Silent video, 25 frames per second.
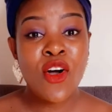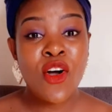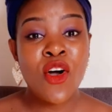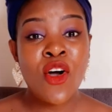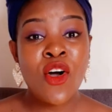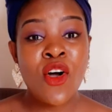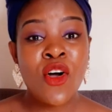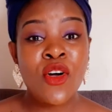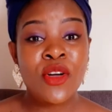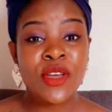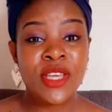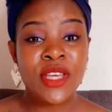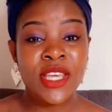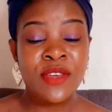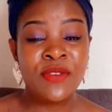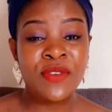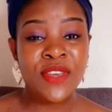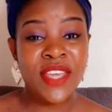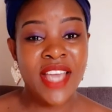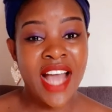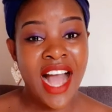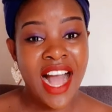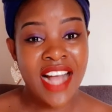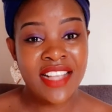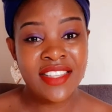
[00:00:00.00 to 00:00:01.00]
Or if
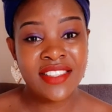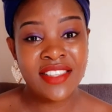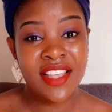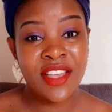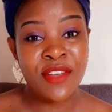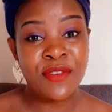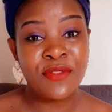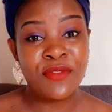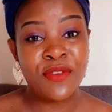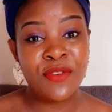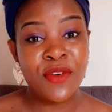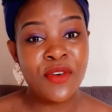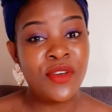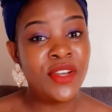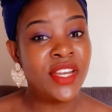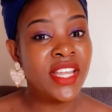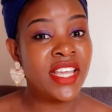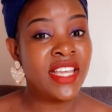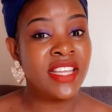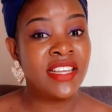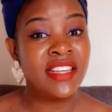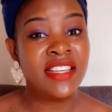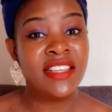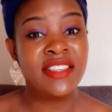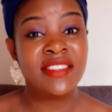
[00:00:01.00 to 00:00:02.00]
he has a phone
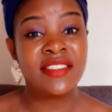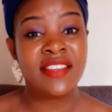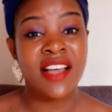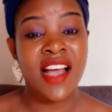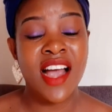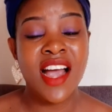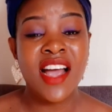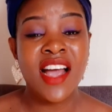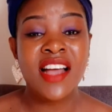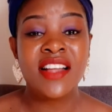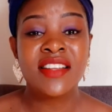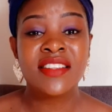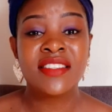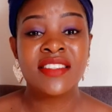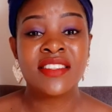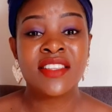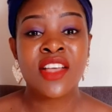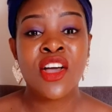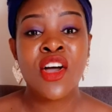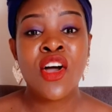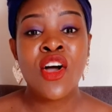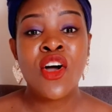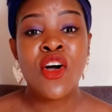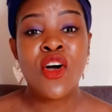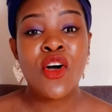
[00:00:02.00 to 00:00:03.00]
in his hands
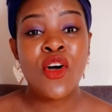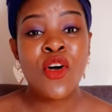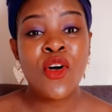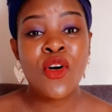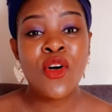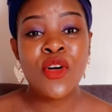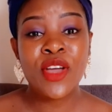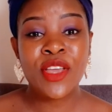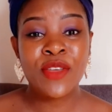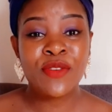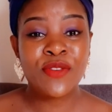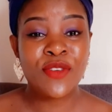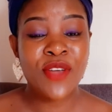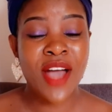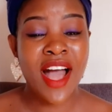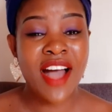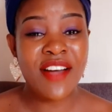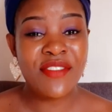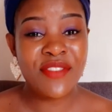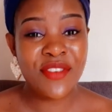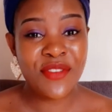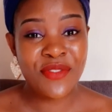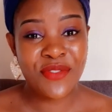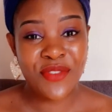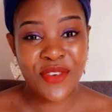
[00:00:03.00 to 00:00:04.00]
or if you
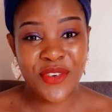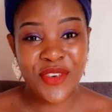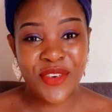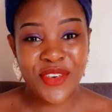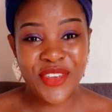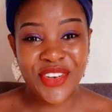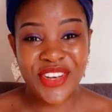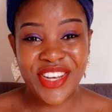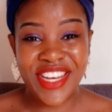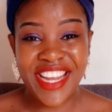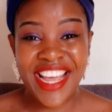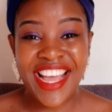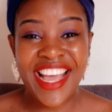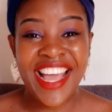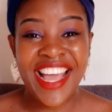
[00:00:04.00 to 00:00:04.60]
have a phone,